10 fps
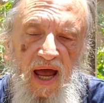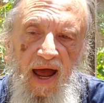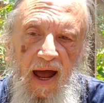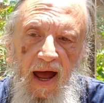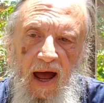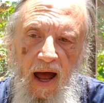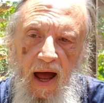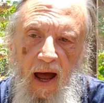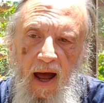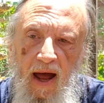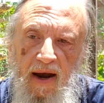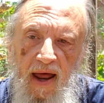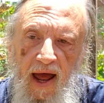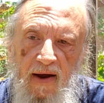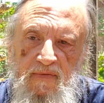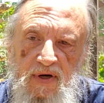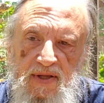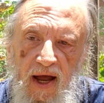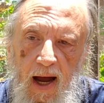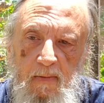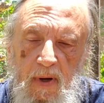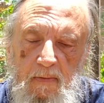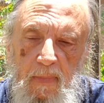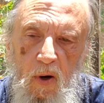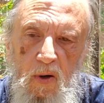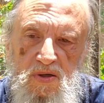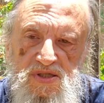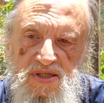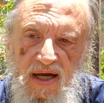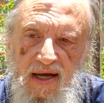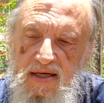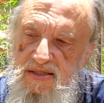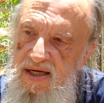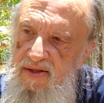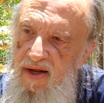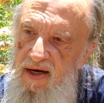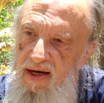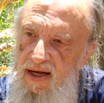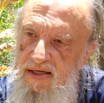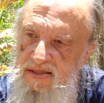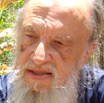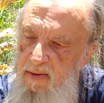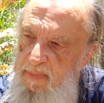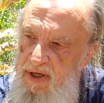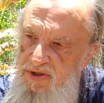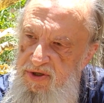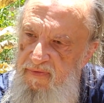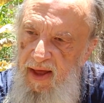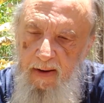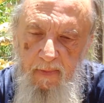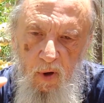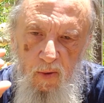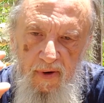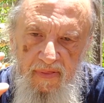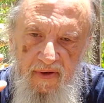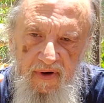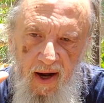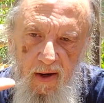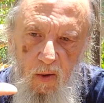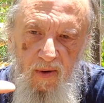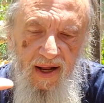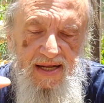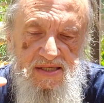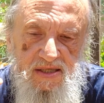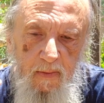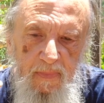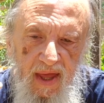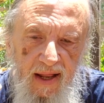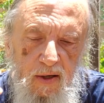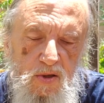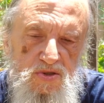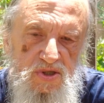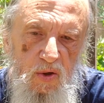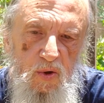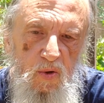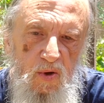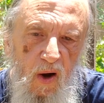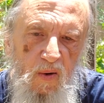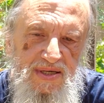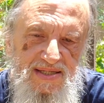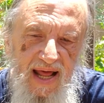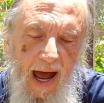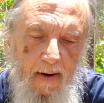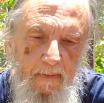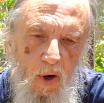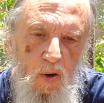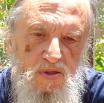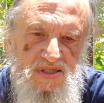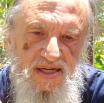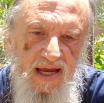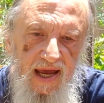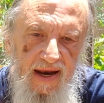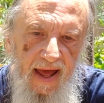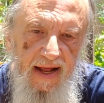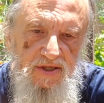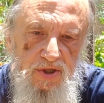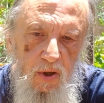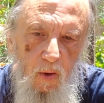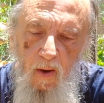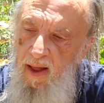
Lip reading: And every time a bird sings in the list, the picture of that bird in the title lights up yellow, so you know it's that bird singing at you.